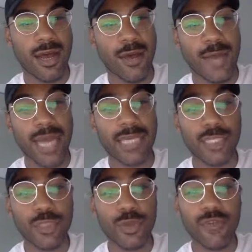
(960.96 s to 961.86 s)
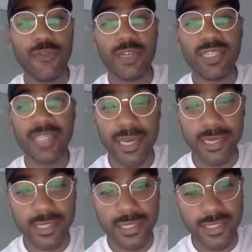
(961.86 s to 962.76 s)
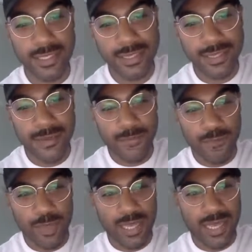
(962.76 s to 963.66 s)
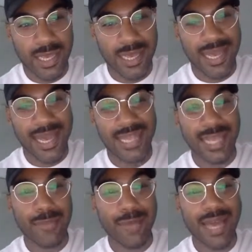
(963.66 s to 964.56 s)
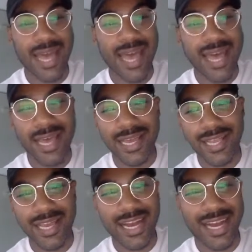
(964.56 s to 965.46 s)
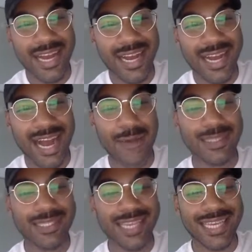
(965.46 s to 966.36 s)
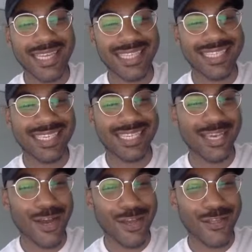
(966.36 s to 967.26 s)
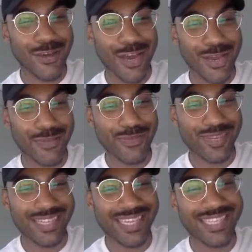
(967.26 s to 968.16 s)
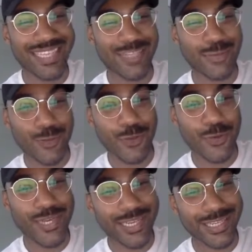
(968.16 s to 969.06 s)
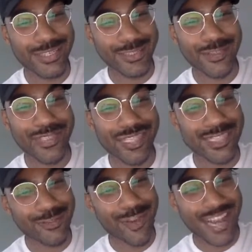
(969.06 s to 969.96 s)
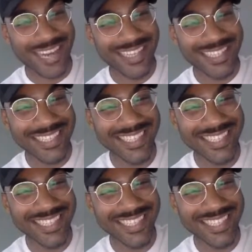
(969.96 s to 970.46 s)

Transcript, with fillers: um, I could do it for 6 mm-hmm. And in my head, I was thinking 600, but they said, cool, we can do six grand.